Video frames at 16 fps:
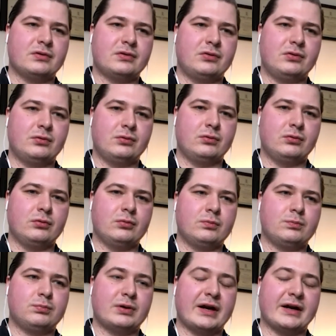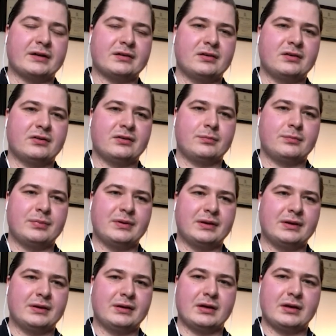to practice
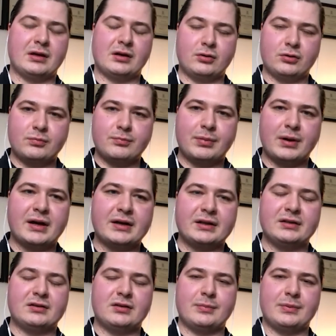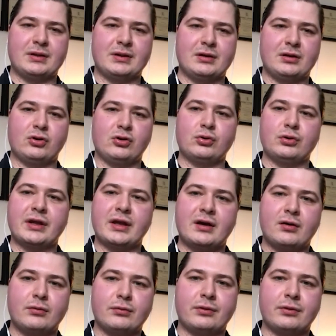being in good body, to be in good
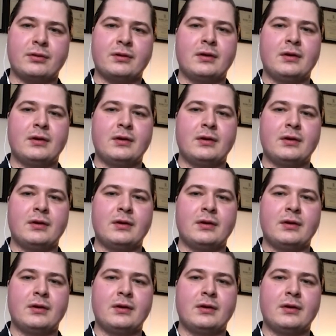health,